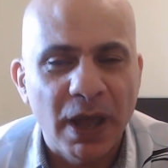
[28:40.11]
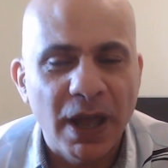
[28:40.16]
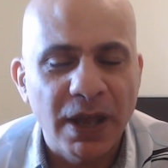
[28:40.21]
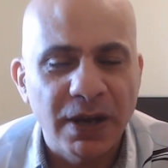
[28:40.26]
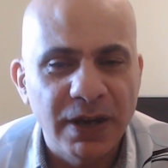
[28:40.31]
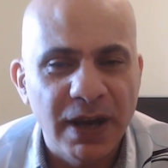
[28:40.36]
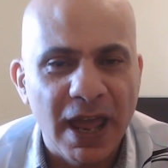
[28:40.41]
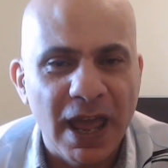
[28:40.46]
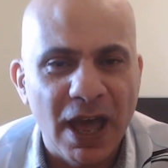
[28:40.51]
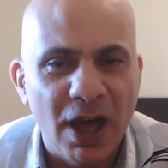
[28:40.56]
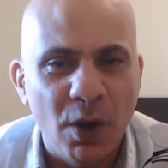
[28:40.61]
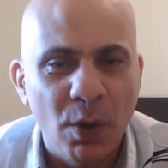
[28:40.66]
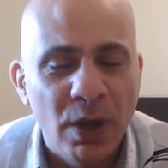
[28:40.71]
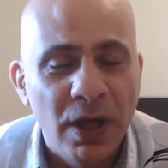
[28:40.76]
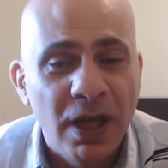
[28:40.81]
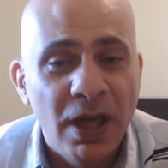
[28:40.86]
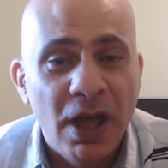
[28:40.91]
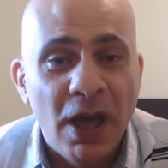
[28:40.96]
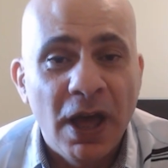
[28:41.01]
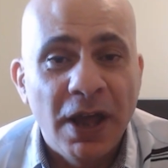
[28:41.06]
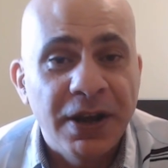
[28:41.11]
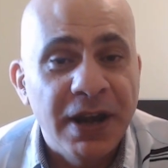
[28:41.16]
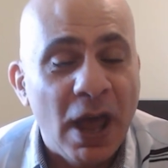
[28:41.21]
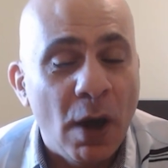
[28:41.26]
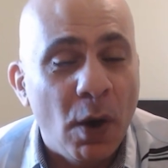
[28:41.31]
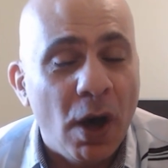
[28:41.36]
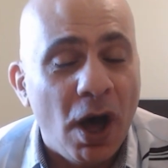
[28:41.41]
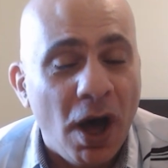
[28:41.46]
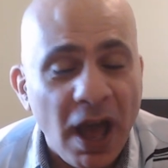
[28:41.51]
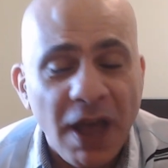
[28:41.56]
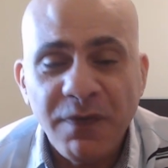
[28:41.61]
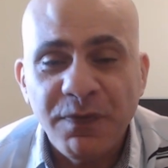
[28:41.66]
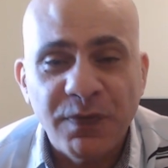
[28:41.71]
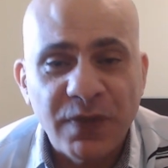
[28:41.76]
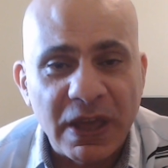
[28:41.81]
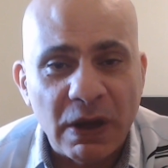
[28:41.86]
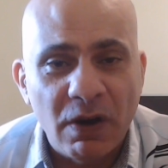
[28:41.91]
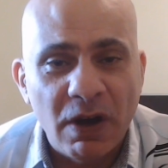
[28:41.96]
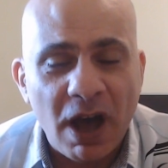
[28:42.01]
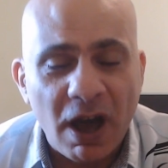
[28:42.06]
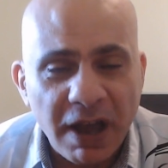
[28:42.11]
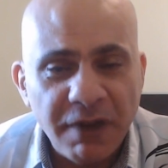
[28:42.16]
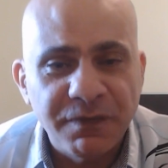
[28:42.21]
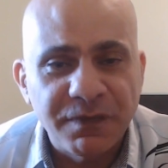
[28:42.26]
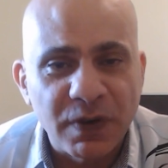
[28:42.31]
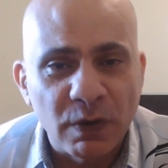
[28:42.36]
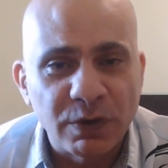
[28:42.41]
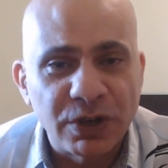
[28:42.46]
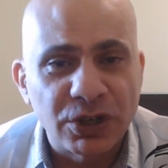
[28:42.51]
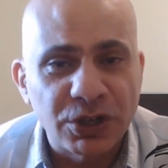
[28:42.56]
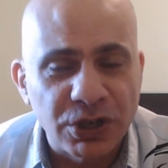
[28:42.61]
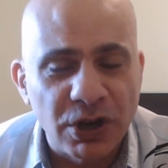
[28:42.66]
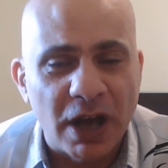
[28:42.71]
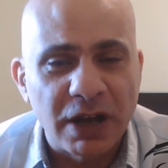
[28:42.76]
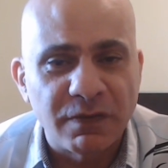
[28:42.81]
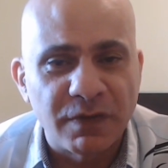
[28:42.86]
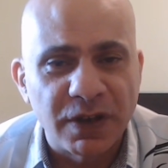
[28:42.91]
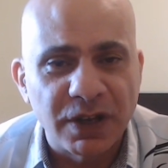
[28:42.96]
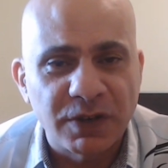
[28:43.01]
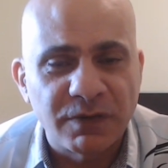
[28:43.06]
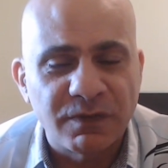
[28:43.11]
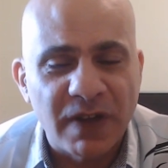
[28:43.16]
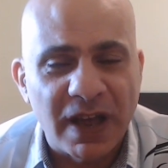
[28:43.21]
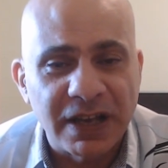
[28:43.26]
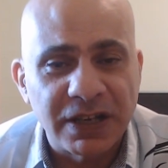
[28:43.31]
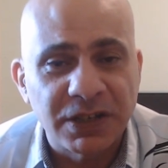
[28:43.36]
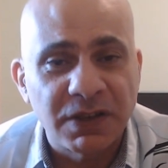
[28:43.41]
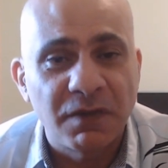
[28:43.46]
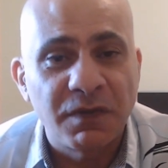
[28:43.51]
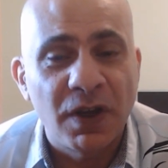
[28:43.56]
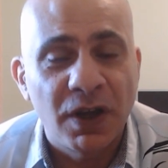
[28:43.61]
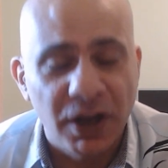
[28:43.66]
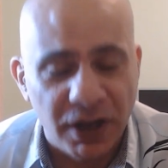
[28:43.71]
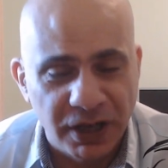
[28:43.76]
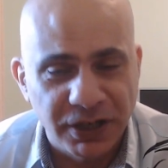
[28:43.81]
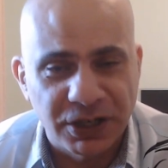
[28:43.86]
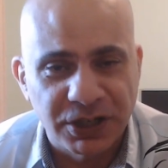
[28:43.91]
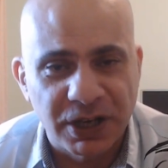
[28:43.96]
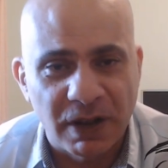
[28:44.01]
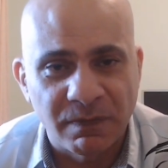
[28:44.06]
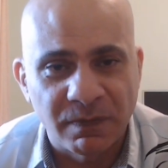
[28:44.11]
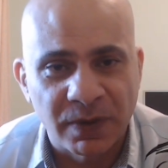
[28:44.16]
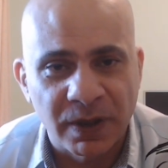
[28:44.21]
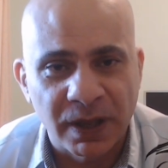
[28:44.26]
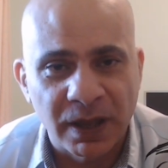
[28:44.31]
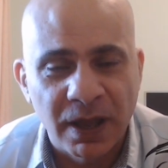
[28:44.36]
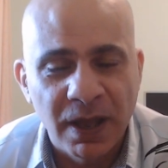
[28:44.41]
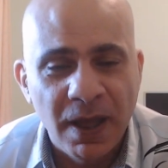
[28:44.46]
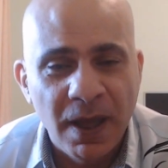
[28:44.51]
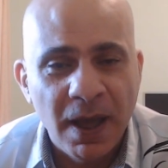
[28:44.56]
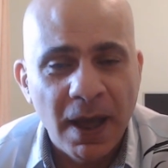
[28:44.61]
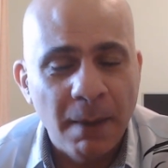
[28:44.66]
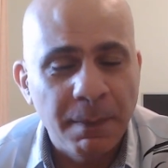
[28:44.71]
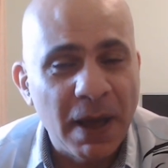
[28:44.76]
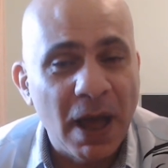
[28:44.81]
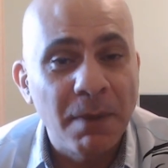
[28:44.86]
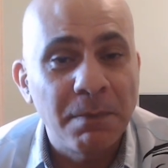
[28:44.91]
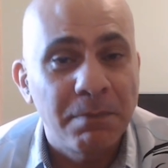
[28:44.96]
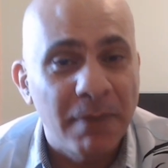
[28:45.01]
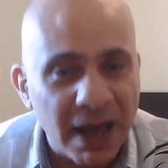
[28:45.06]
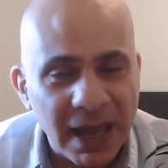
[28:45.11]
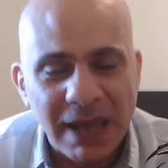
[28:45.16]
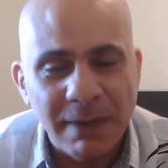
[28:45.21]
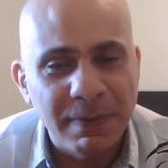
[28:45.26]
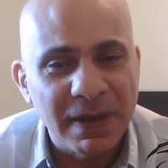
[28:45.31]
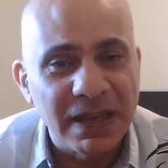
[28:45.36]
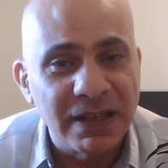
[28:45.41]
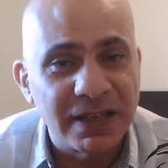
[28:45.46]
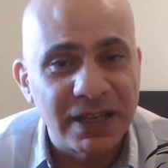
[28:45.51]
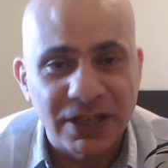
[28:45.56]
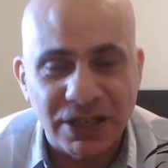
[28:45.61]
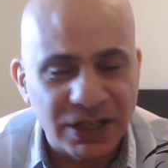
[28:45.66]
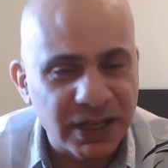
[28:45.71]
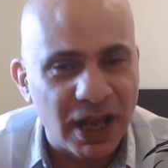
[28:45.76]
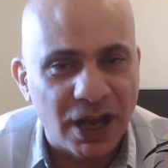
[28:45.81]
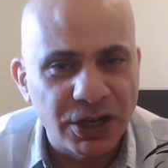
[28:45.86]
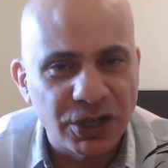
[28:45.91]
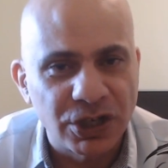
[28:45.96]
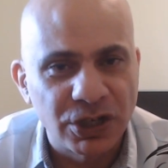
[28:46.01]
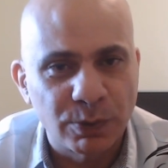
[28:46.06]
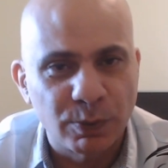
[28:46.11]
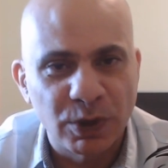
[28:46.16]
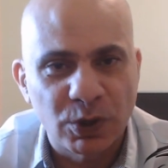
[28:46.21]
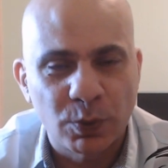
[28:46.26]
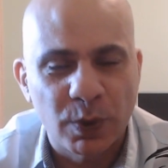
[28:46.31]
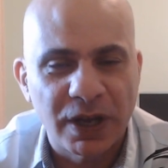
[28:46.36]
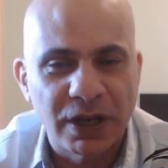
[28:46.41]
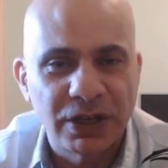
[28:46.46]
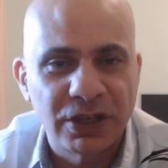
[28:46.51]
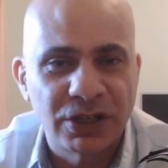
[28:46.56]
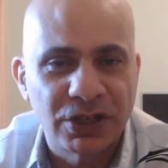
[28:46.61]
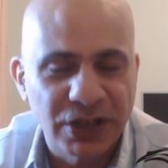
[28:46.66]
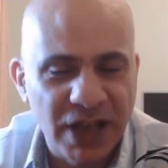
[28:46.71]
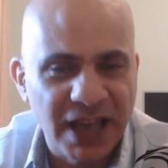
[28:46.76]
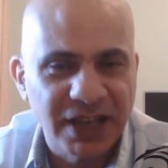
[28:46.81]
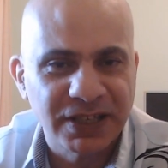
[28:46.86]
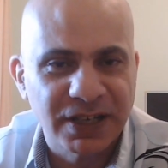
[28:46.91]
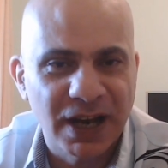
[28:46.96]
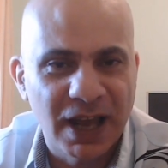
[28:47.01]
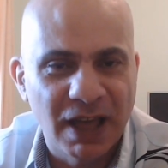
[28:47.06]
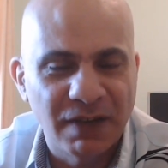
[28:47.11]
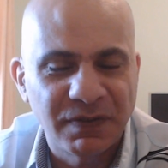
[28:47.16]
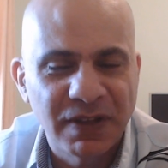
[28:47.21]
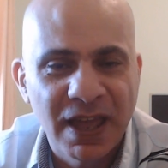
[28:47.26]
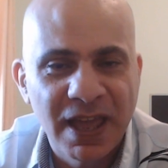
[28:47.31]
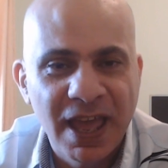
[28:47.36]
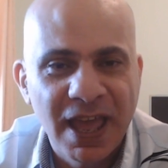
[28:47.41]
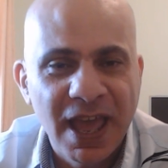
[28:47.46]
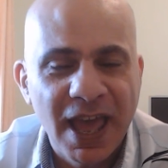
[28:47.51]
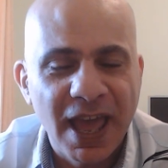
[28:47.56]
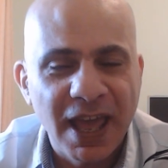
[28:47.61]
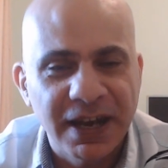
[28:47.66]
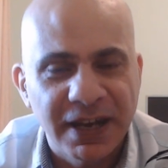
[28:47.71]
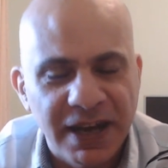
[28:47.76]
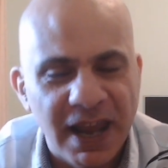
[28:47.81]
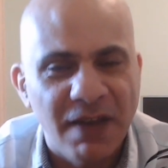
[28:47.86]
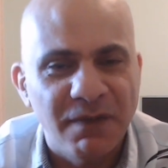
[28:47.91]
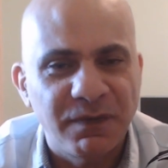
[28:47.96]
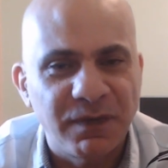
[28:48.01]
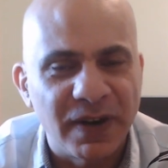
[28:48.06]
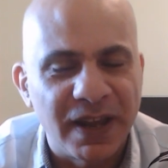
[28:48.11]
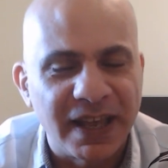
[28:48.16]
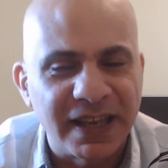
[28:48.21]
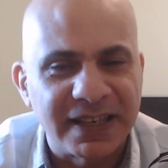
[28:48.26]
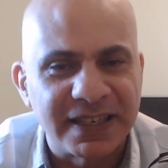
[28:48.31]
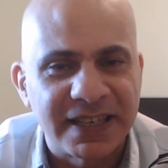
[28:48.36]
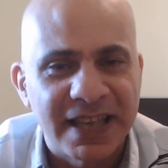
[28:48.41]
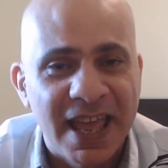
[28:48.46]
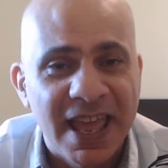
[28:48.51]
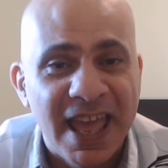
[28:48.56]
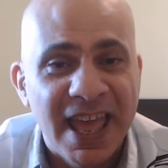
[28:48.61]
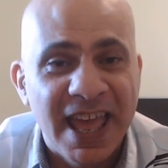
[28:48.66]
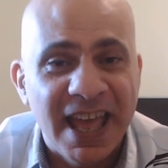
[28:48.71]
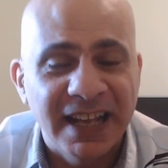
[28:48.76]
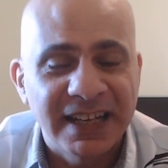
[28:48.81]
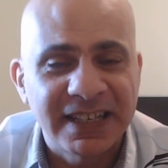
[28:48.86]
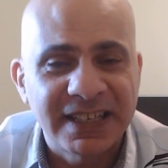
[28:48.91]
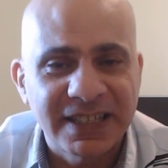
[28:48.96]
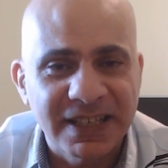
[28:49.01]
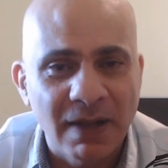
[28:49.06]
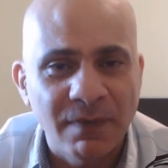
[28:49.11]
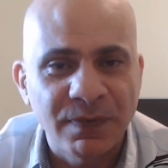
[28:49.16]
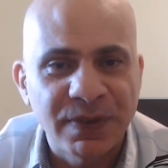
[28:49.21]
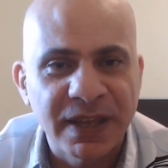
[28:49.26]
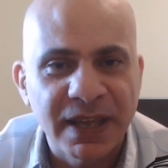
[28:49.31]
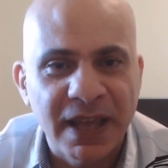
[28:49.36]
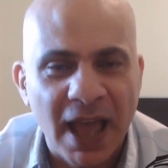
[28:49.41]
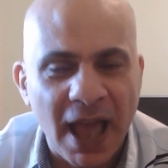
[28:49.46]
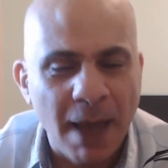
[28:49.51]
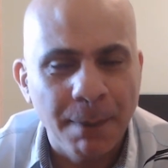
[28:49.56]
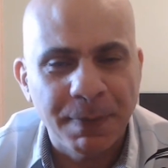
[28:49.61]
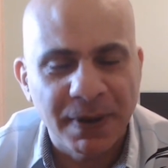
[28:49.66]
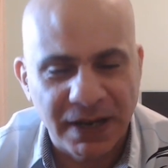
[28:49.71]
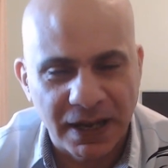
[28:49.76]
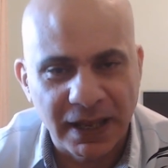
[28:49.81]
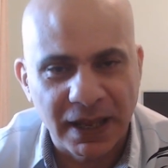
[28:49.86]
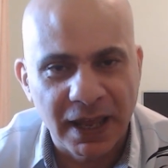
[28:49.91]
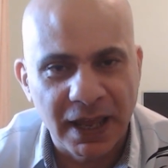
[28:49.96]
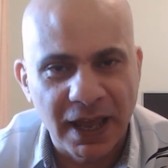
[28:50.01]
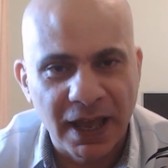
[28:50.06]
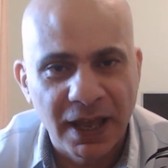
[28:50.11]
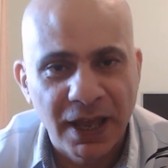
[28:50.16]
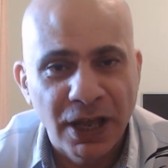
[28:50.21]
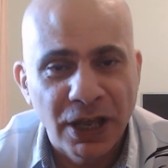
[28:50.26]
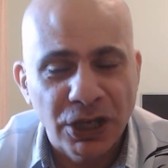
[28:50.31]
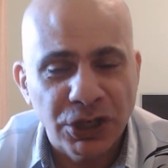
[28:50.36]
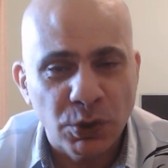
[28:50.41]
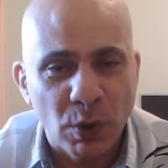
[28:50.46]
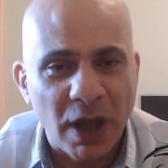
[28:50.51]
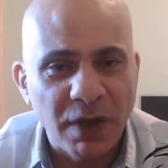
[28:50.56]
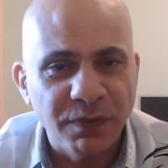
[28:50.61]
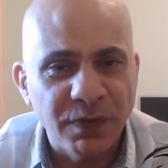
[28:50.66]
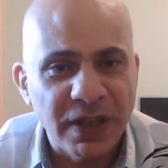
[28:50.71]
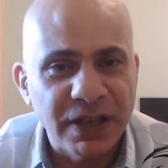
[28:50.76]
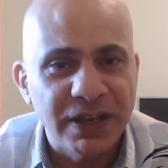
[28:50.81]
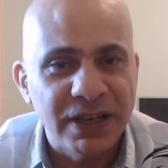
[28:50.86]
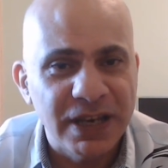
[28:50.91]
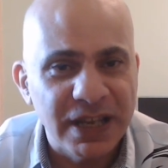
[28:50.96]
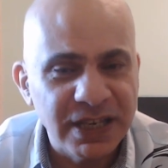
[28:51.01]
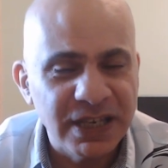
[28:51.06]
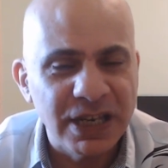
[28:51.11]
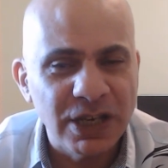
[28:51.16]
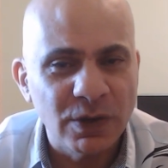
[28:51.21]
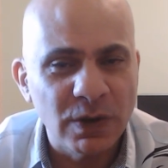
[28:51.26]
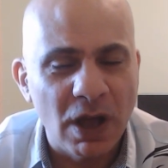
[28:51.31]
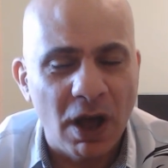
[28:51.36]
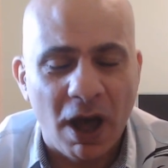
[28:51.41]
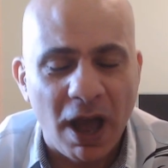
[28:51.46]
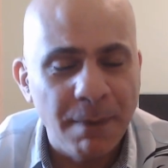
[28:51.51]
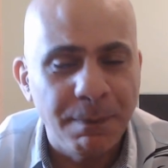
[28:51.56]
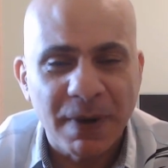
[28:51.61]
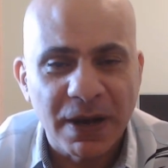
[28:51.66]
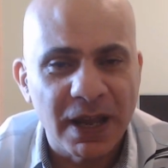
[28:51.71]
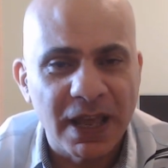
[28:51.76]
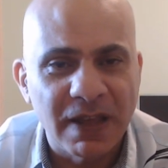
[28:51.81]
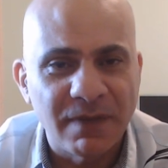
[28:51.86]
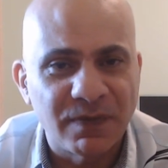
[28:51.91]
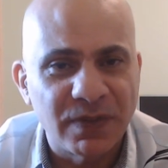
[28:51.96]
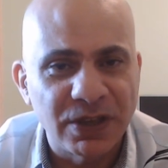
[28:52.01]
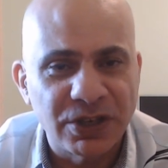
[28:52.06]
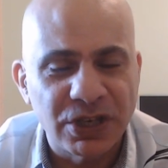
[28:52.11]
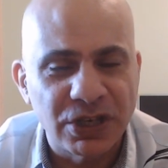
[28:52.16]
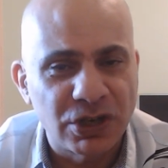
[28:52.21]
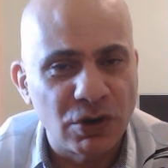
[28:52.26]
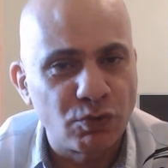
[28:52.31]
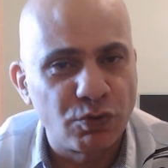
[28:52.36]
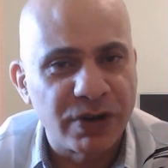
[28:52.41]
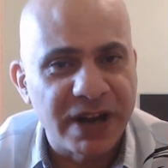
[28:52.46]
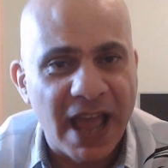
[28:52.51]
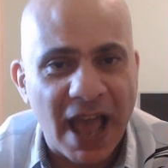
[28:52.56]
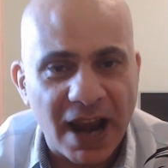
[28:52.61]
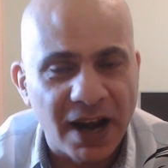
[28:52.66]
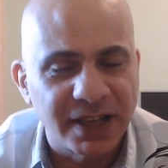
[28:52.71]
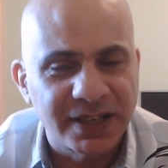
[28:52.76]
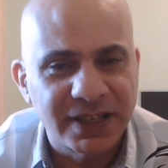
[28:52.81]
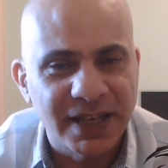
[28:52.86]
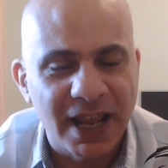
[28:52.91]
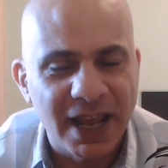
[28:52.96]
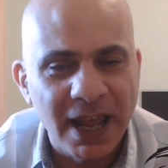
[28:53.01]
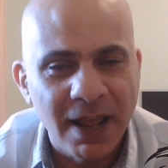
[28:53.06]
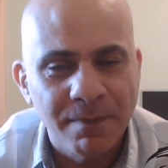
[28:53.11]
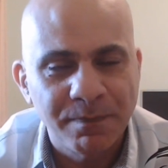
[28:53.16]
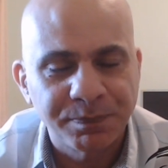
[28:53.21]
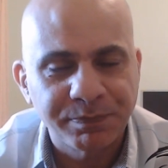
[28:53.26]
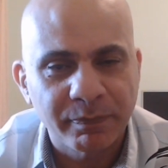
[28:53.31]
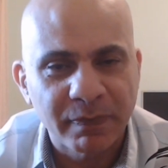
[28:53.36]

And now, now I feel, I feel the Snyderverse fans have heard something about maybe discussions between Zaslav and Netflix and something happening here. So I think this is, I believe this is a reality.